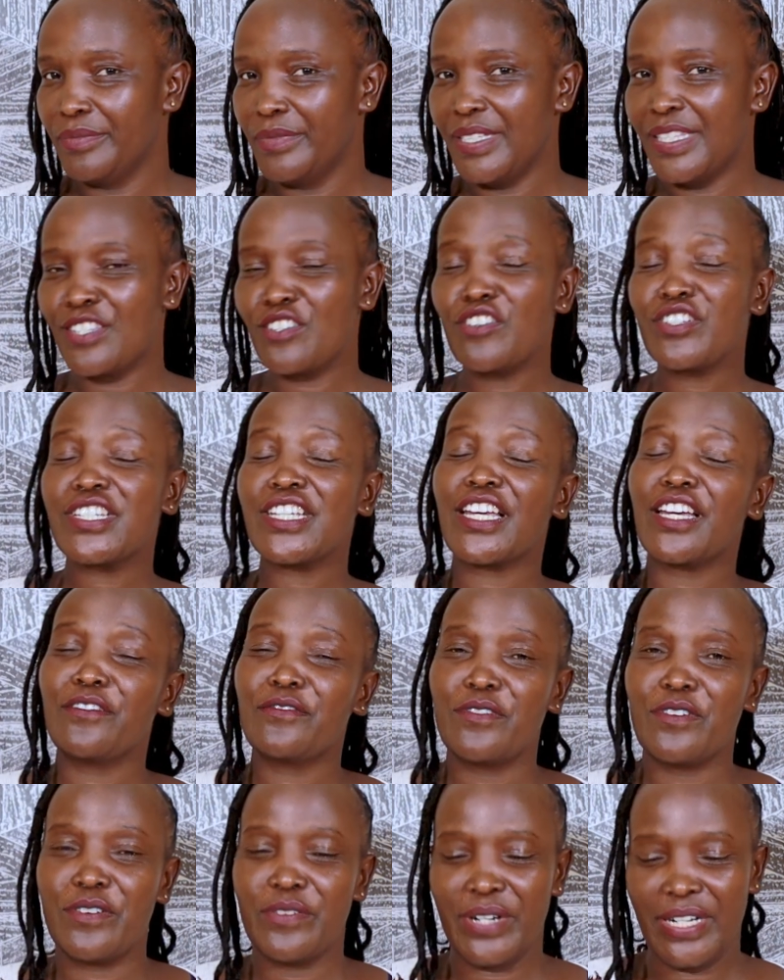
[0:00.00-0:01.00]
it's not taken
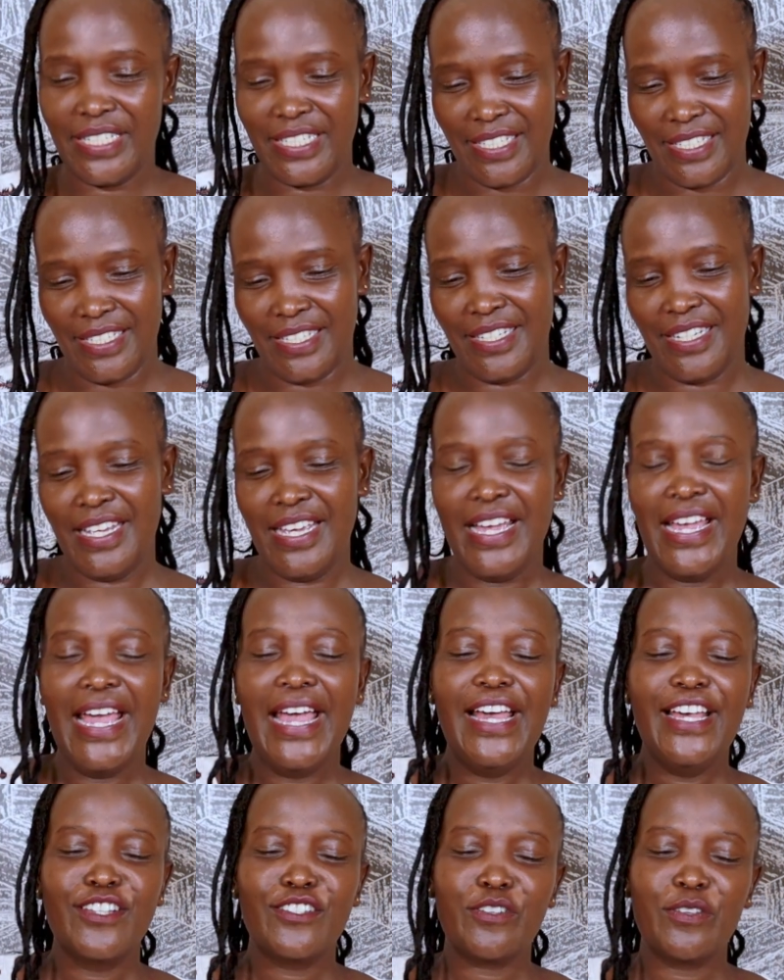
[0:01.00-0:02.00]
for granted.
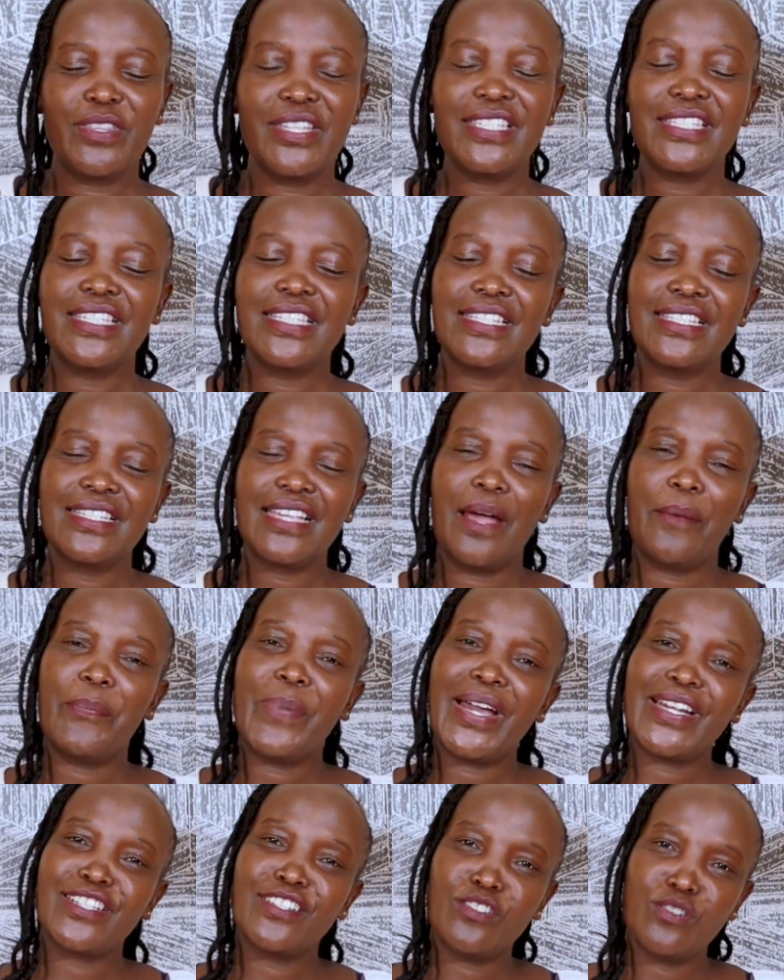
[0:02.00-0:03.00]
So this is
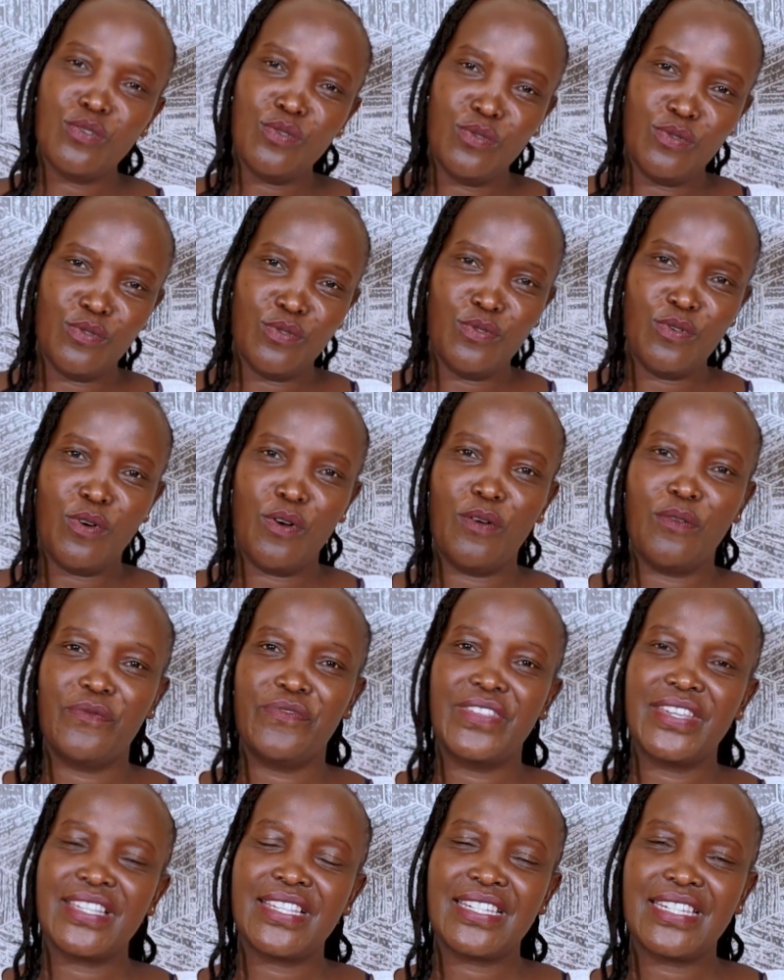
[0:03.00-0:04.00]
part 2
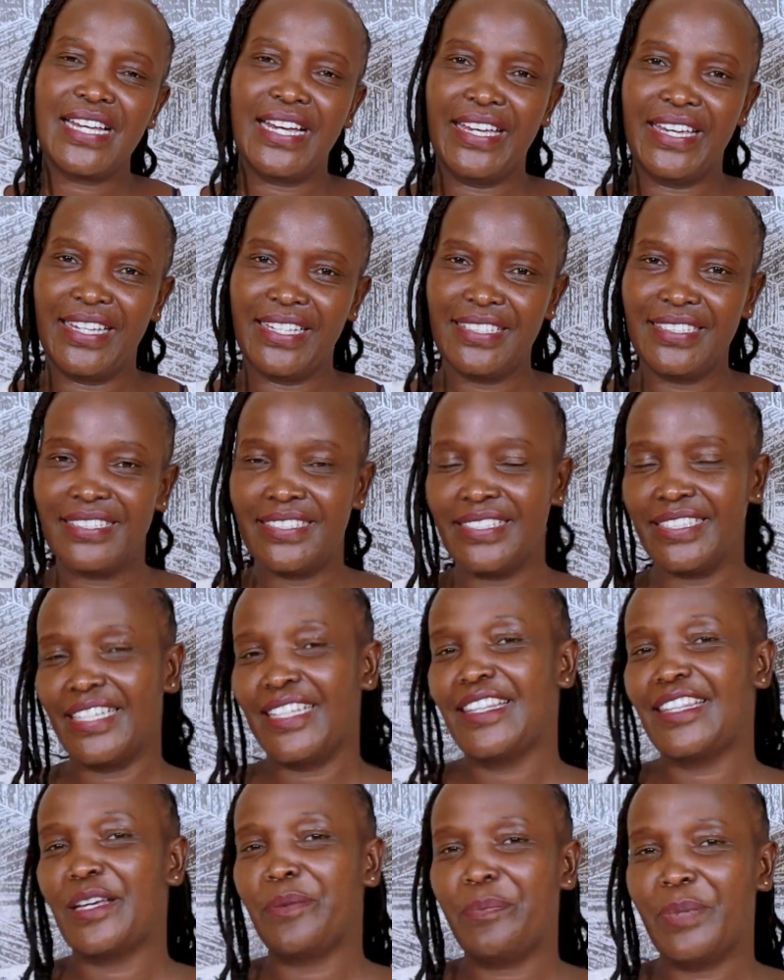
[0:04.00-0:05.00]
of the styles
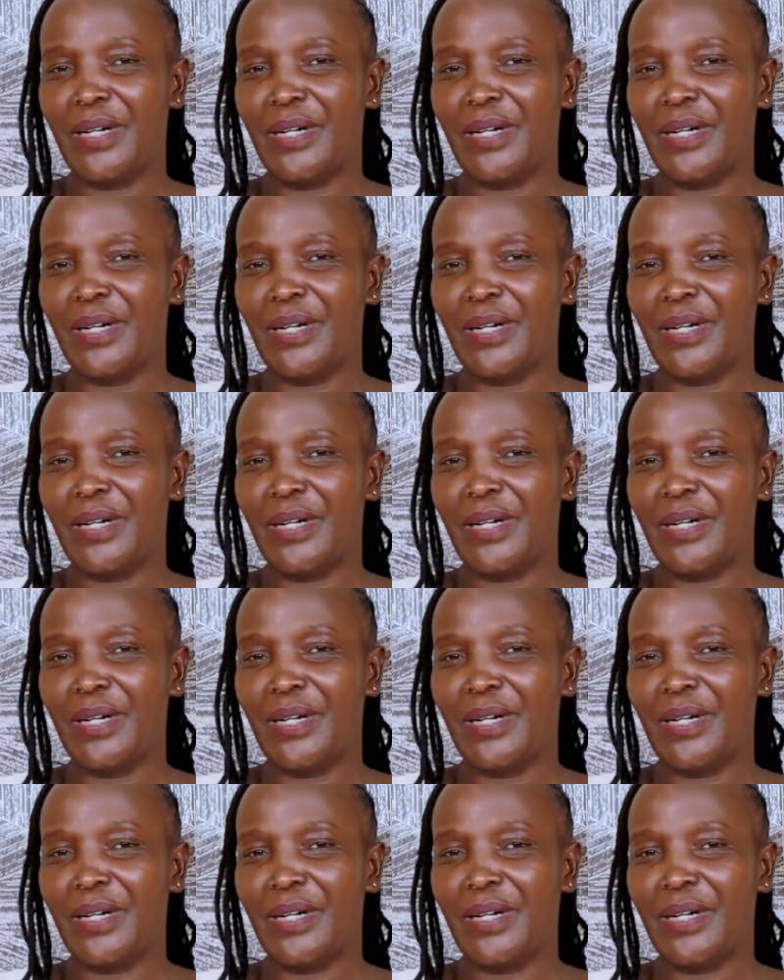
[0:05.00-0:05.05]
in the